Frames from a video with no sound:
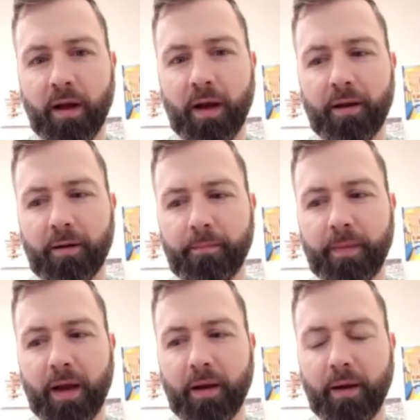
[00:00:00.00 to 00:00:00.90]
I um
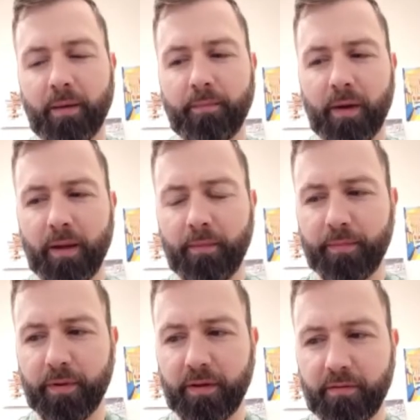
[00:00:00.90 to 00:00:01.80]
yeah I'm I'm a
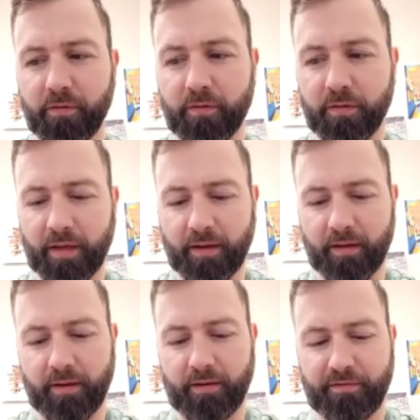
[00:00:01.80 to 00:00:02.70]
believer like
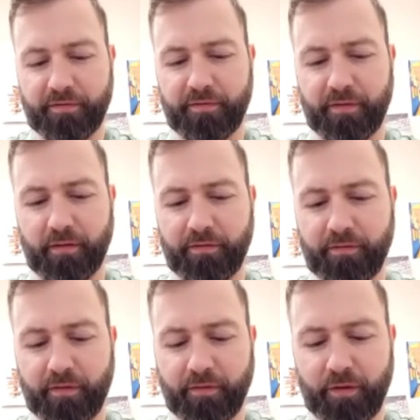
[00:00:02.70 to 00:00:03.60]
if
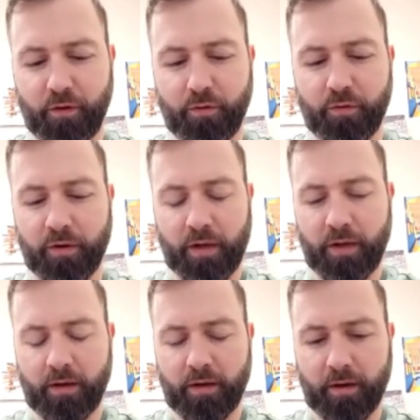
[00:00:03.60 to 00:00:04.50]
if if you
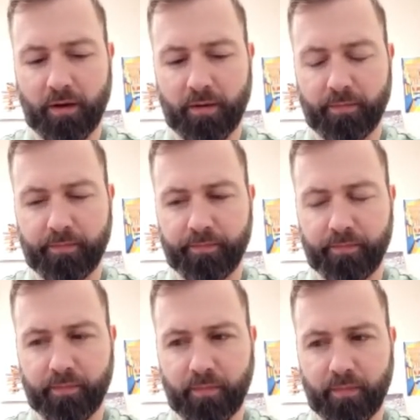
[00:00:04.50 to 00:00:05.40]
um
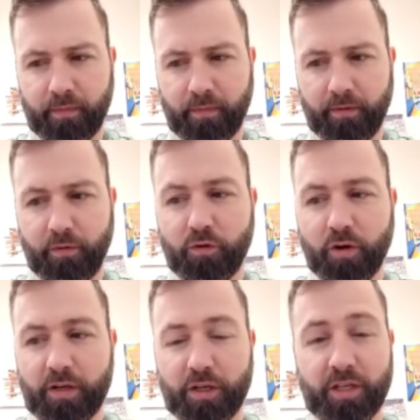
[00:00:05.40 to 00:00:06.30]
if you
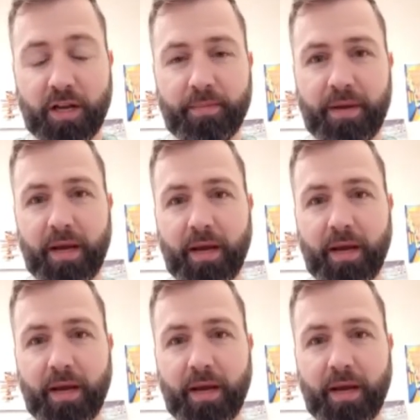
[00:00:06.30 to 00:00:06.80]
train just an empty